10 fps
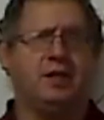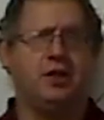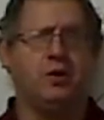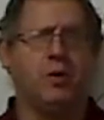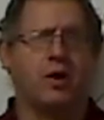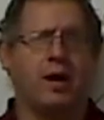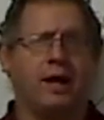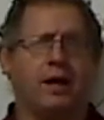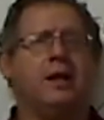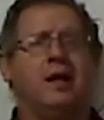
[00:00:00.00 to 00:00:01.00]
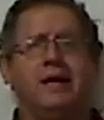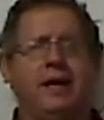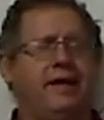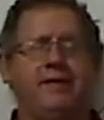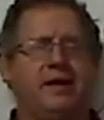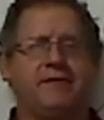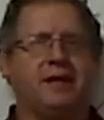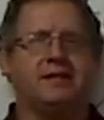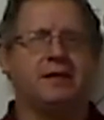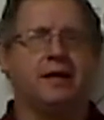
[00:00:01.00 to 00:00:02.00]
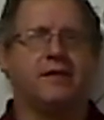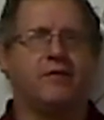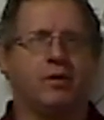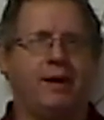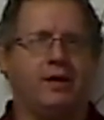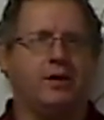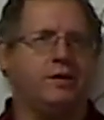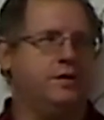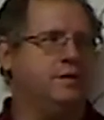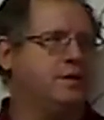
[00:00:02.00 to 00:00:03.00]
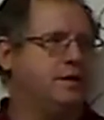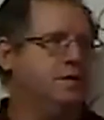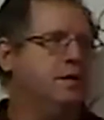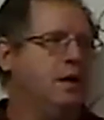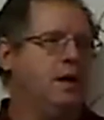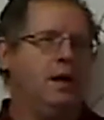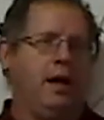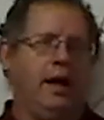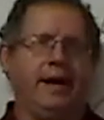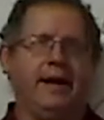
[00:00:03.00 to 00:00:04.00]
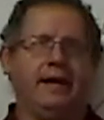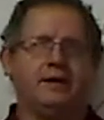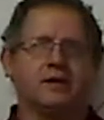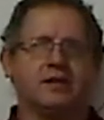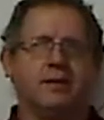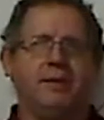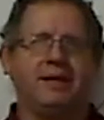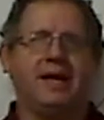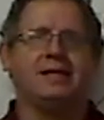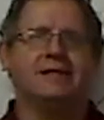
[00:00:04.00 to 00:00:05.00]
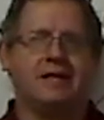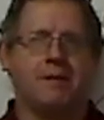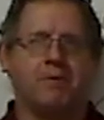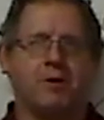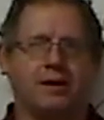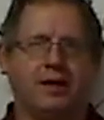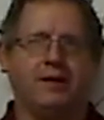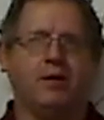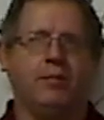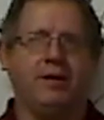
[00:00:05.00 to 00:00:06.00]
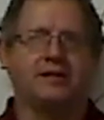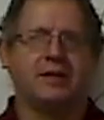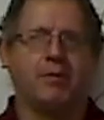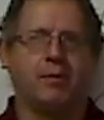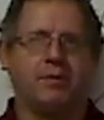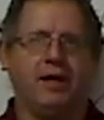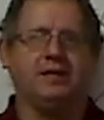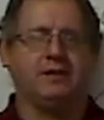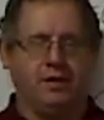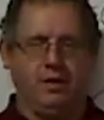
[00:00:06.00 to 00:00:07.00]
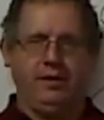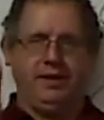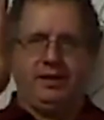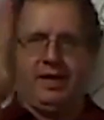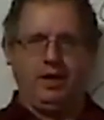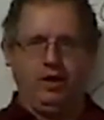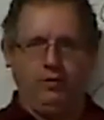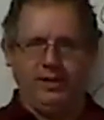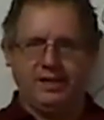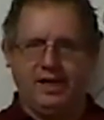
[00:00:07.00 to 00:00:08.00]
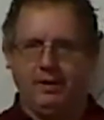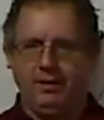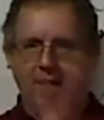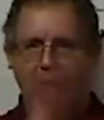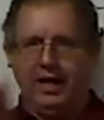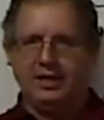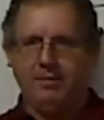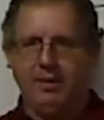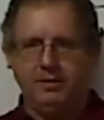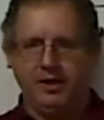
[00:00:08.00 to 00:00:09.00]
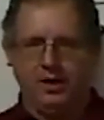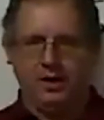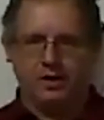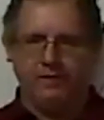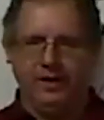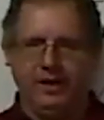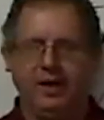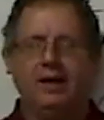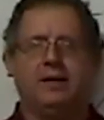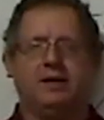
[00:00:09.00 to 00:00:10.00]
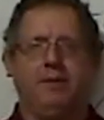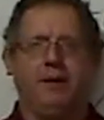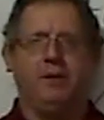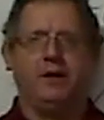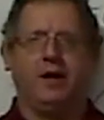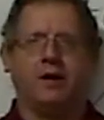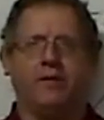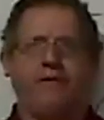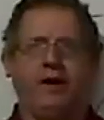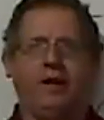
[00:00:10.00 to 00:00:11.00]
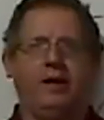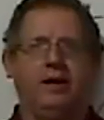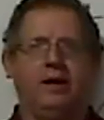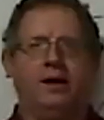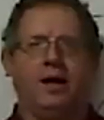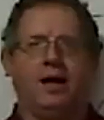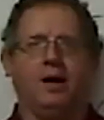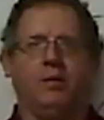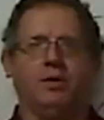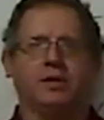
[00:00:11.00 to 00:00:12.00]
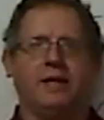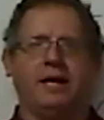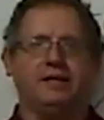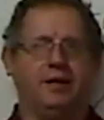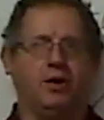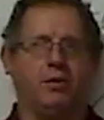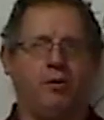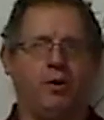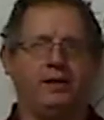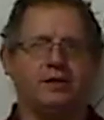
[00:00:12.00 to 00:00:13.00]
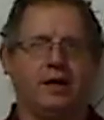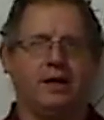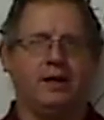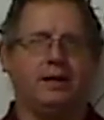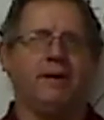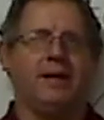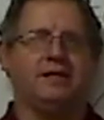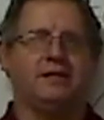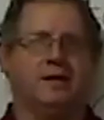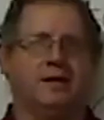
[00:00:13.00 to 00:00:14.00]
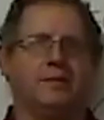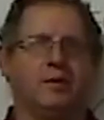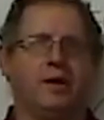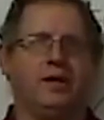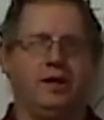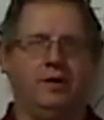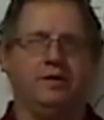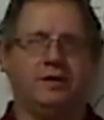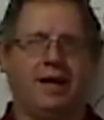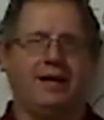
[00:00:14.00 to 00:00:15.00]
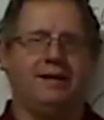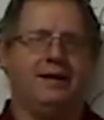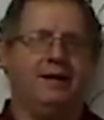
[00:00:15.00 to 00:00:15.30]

the URL, even if that's not the format you're used to, and you'll submit that separately. There will be a separate place, so there'll be the take-home exam and the bibliography. The bibliography will say 0 points on it, but I still am going to use that